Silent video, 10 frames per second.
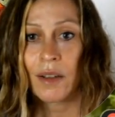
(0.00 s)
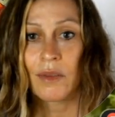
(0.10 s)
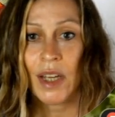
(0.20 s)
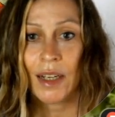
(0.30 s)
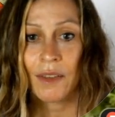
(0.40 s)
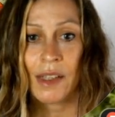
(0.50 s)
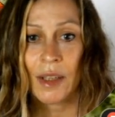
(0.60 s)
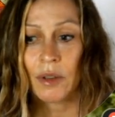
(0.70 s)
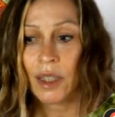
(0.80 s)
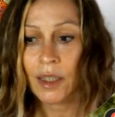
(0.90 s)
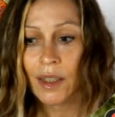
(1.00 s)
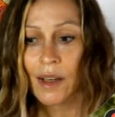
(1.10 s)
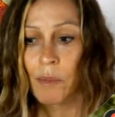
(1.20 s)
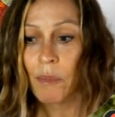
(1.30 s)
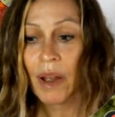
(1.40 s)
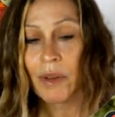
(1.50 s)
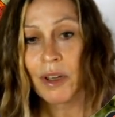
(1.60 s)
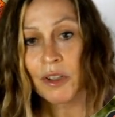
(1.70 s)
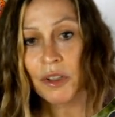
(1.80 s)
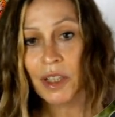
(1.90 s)
of data that's out there, but
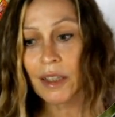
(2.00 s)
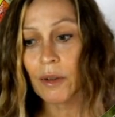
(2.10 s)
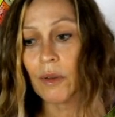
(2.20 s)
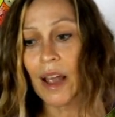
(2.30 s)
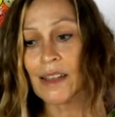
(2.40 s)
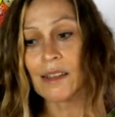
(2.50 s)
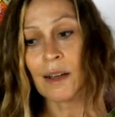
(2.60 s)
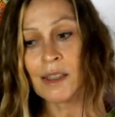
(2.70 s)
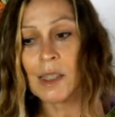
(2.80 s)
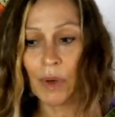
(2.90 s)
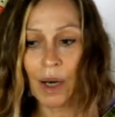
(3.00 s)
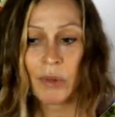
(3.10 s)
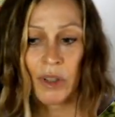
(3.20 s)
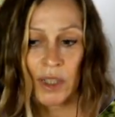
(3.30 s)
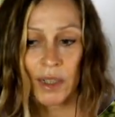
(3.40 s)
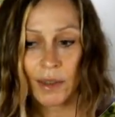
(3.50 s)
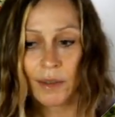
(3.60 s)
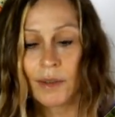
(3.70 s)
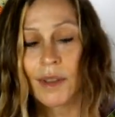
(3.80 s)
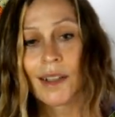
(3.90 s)
usually as long as it's primary data.
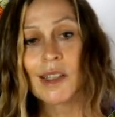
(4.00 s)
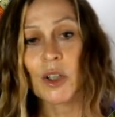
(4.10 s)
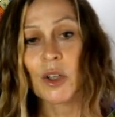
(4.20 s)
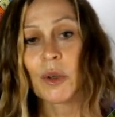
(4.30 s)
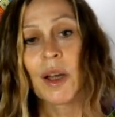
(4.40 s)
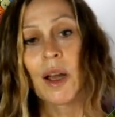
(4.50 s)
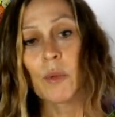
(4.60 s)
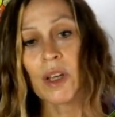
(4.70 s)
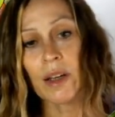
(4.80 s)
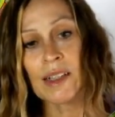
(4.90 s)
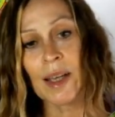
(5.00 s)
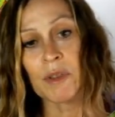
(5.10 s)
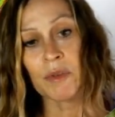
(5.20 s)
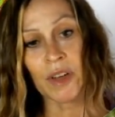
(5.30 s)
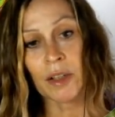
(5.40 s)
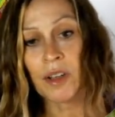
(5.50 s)
So we accept video